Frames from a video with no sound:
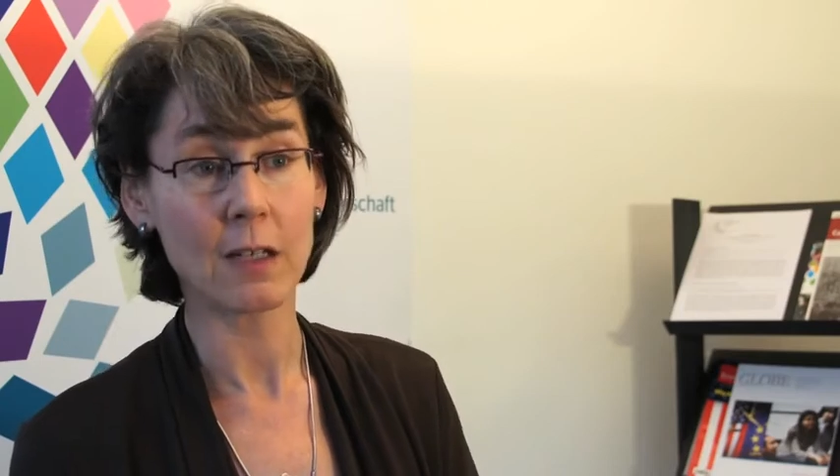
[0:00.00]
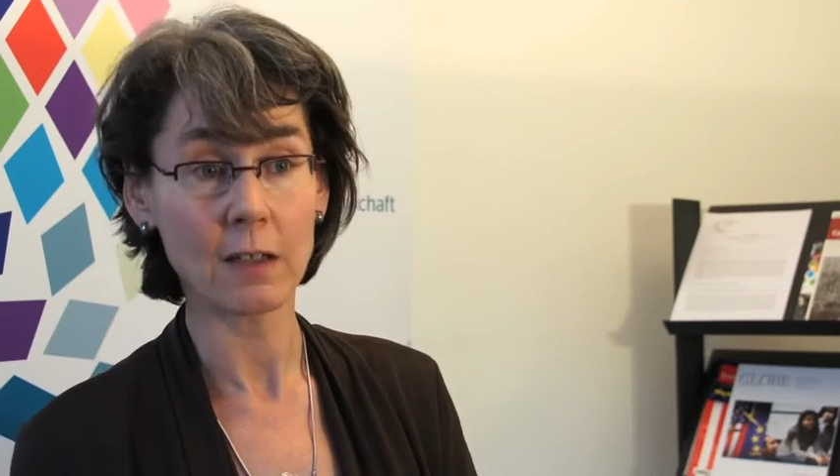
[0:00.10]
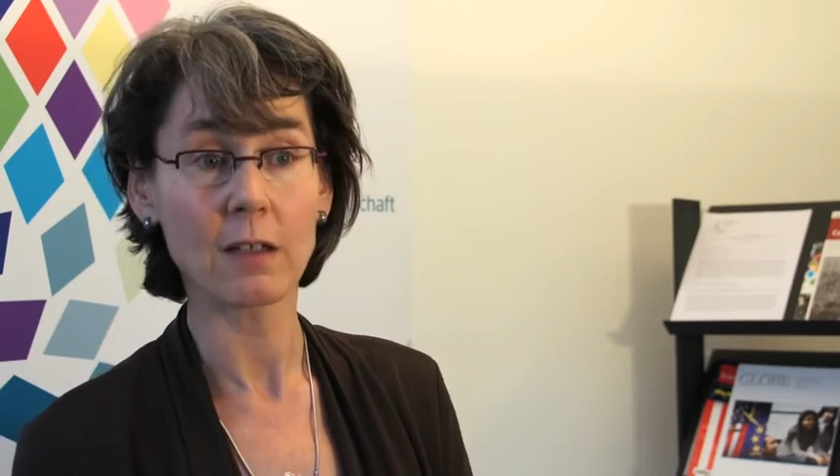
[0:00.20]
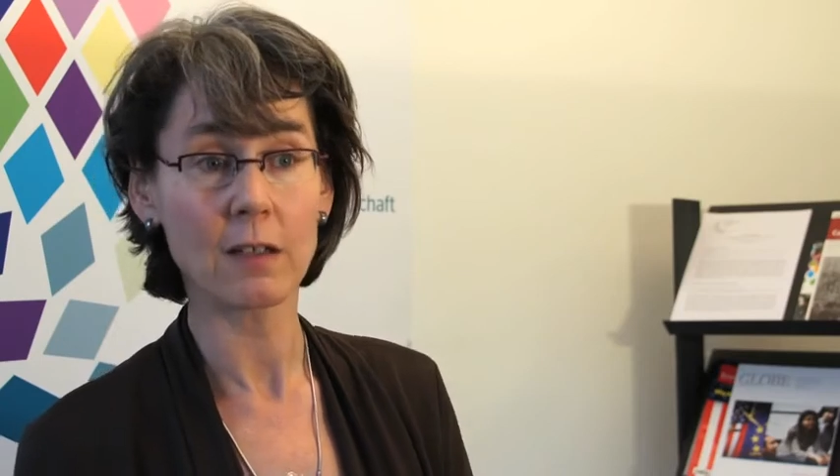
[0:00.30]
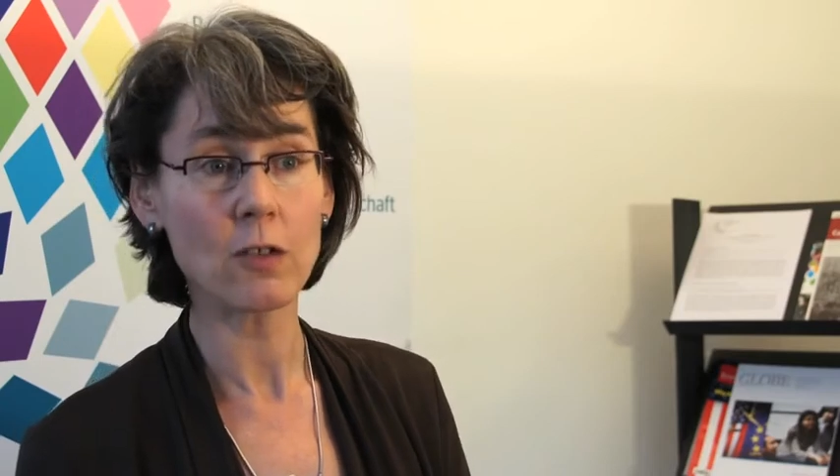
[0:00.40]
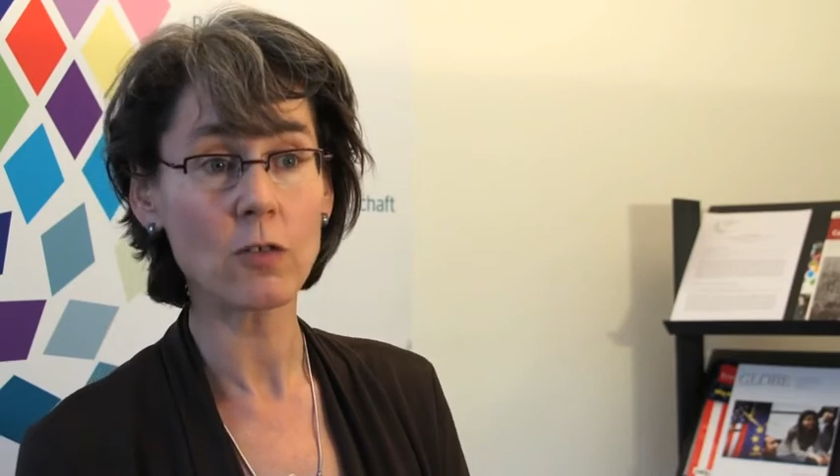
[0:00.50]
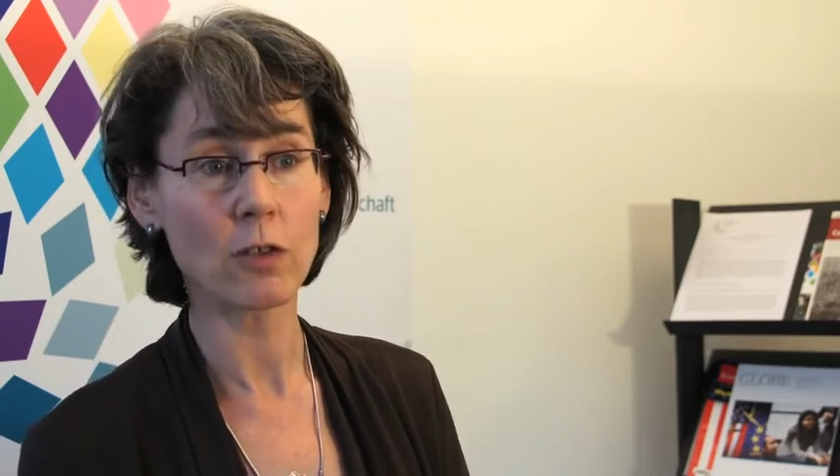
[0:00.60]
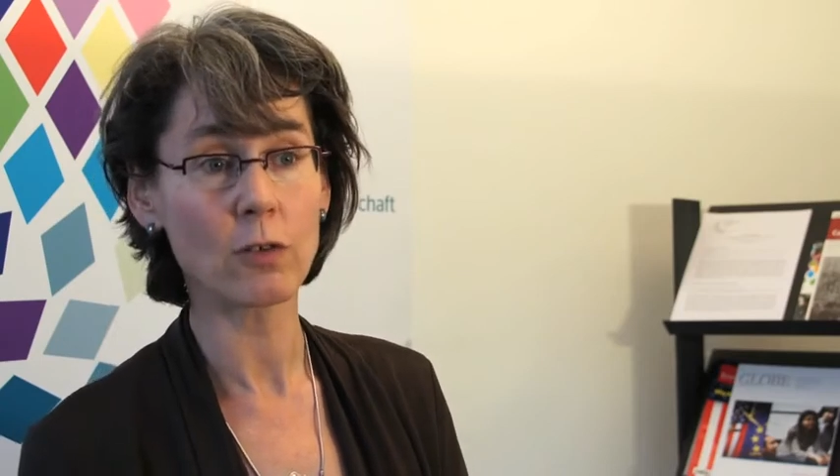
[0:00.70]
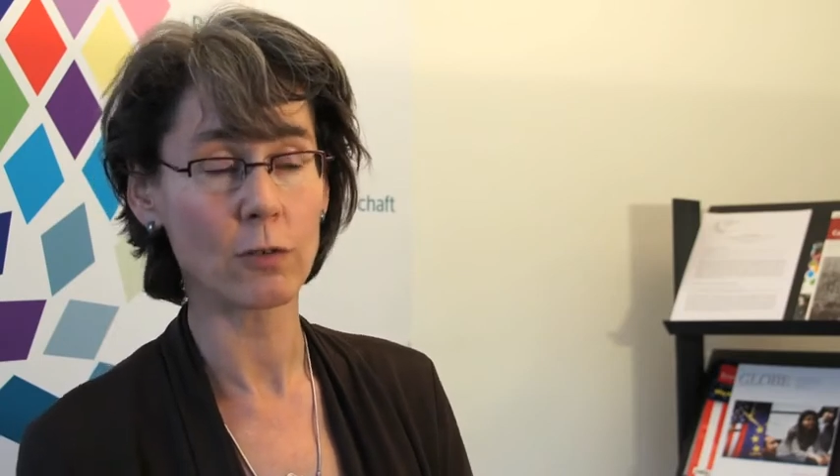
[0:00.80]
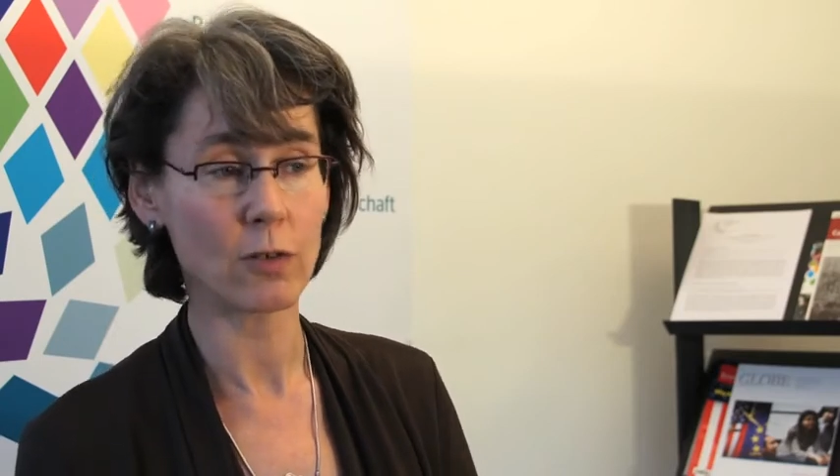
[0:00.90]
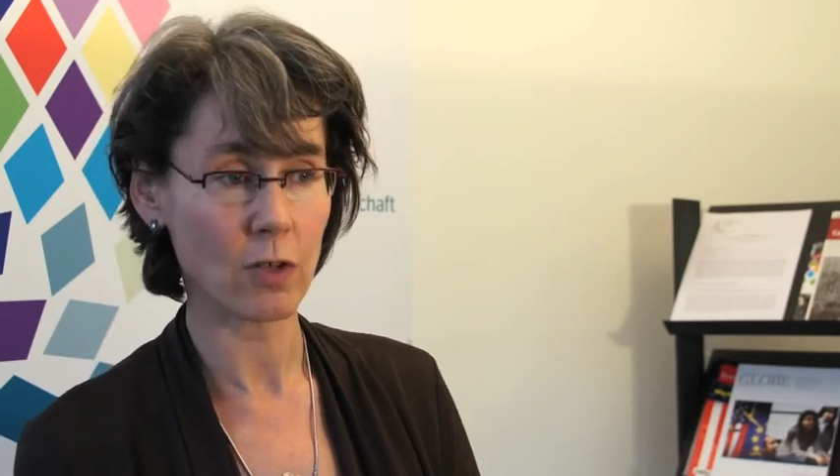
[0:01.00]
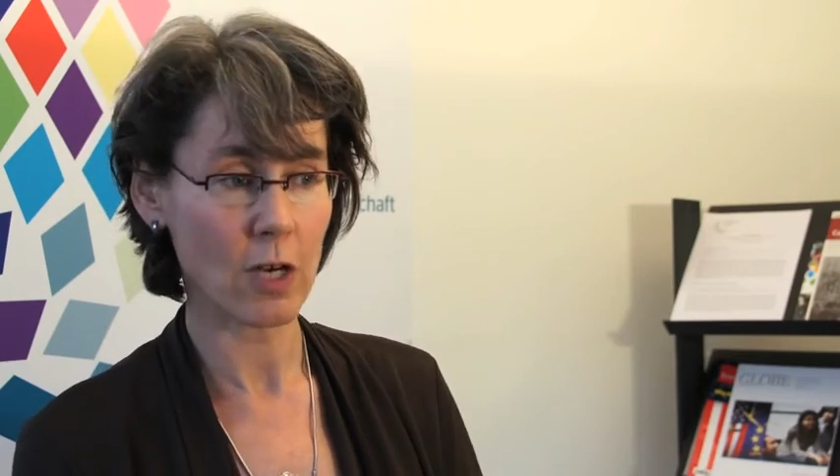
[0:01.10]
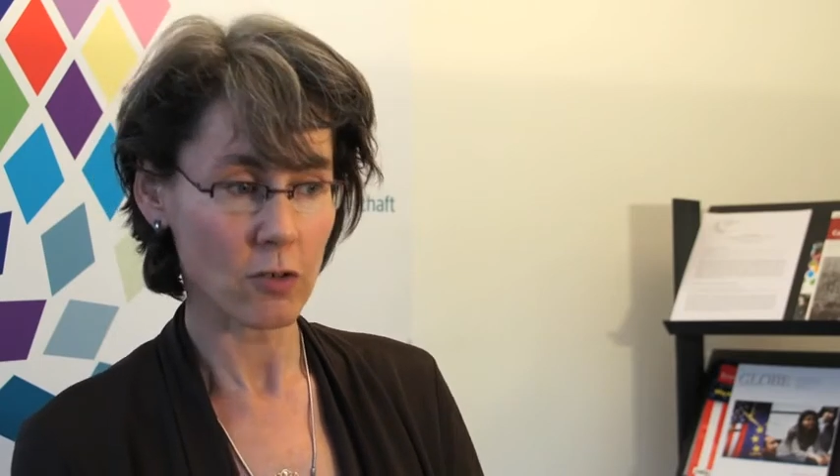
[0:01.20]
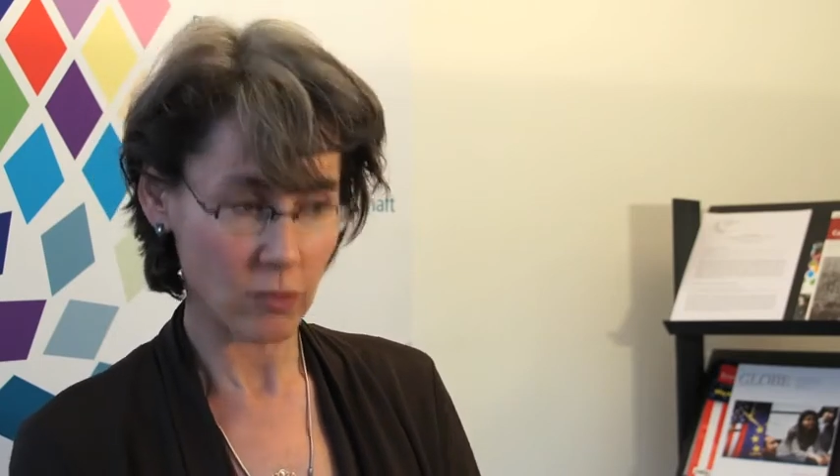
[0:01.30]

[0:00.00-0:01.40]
can continue to do is